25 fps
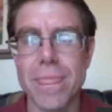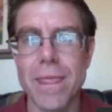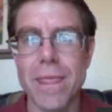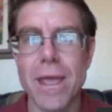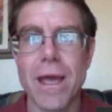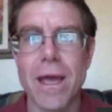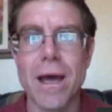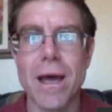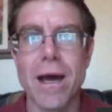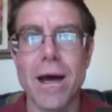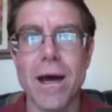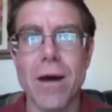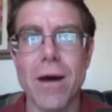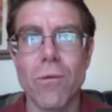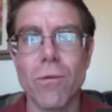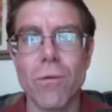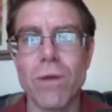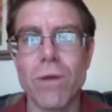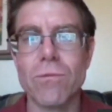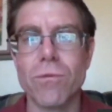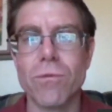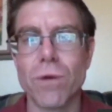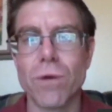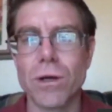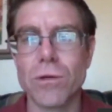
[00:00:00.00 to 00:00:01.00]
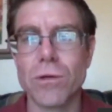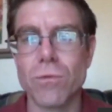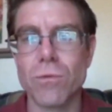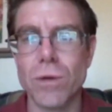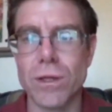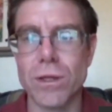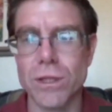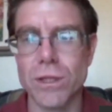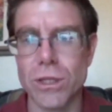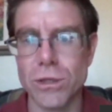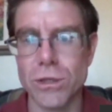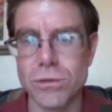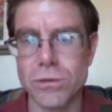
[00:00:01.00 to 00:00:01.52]
We've worked with
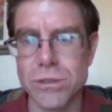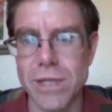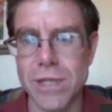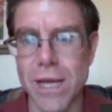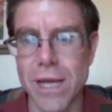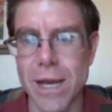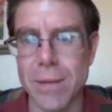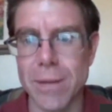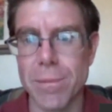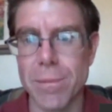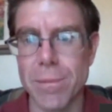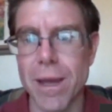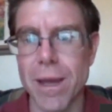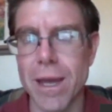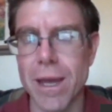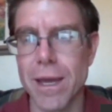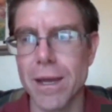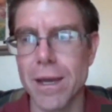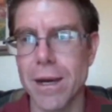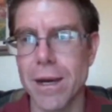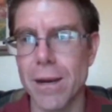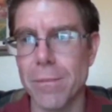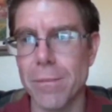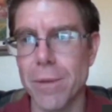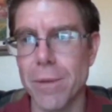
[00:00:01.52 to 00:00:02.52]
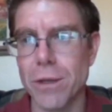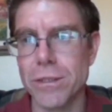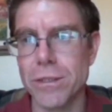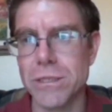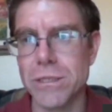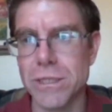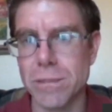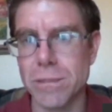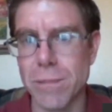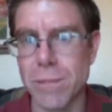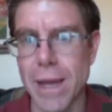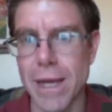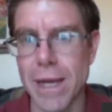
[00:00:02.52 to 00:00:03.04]
UTEP and emergency
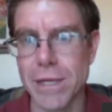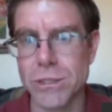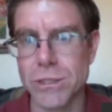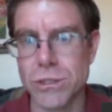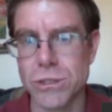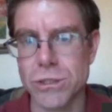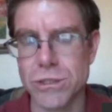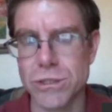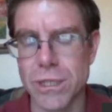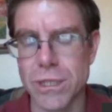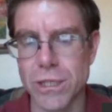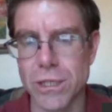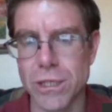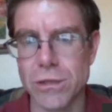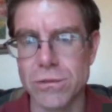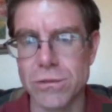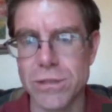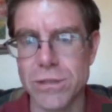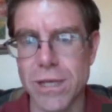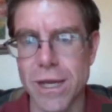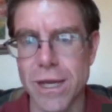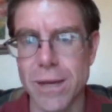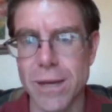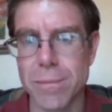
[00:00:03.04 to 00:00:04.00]
managers at UTEP